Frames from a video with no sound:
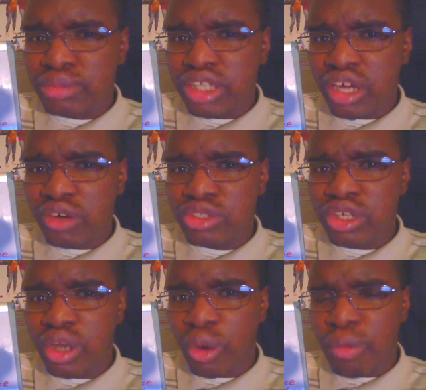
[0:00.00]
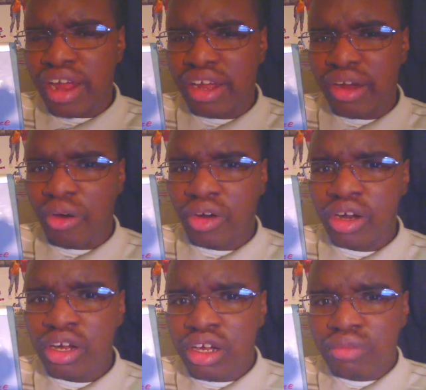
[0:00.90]
themselves. Buy a car.
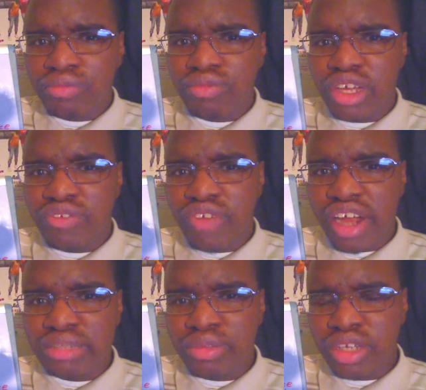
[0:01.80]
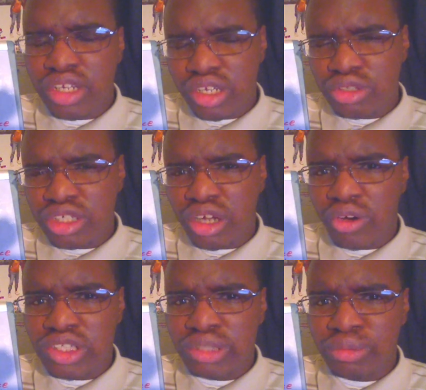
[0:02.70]
You can find some used
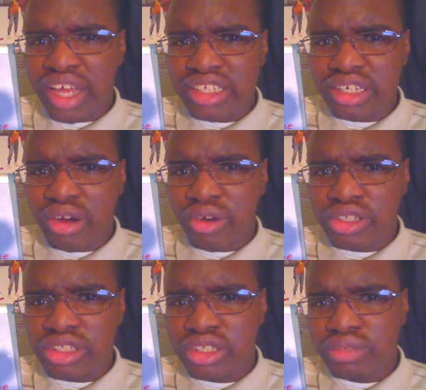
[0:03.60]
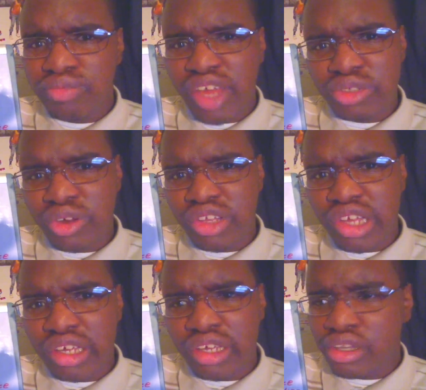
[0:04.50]
cars and some classic cars, that sort of
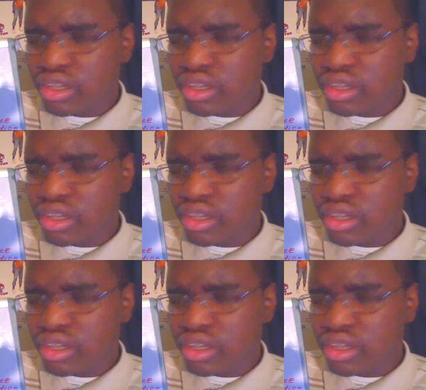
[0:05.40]
thing.